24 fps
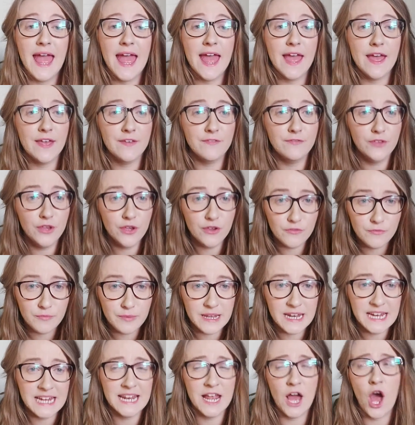If you've
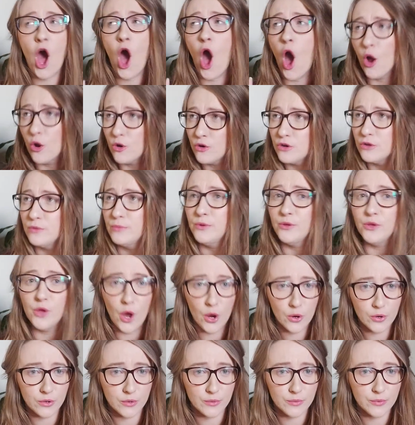been in a
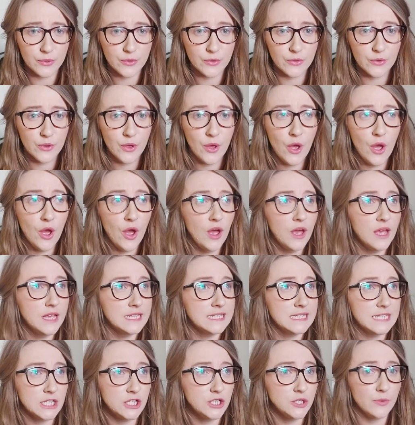horrible
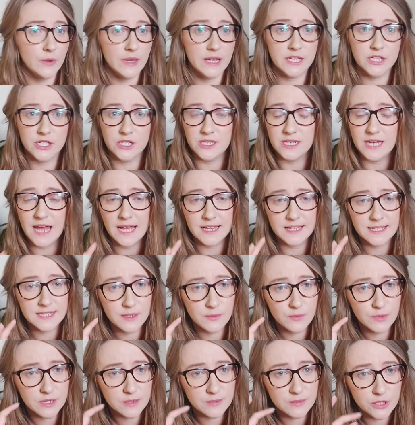situation and
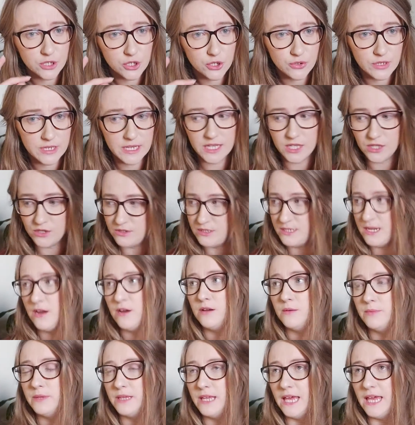someone's been treating you
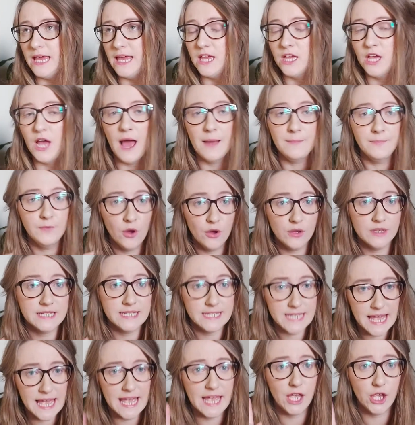terribly, I'm not
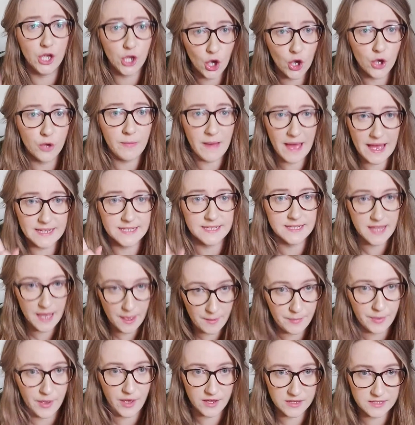saying go back to
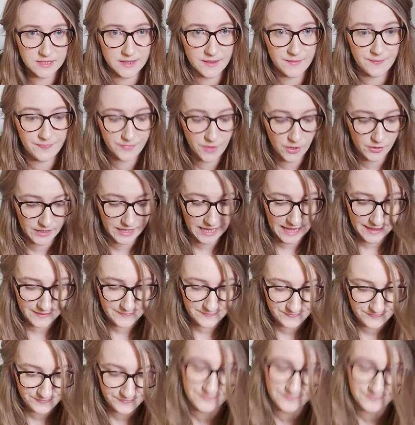that person, okay?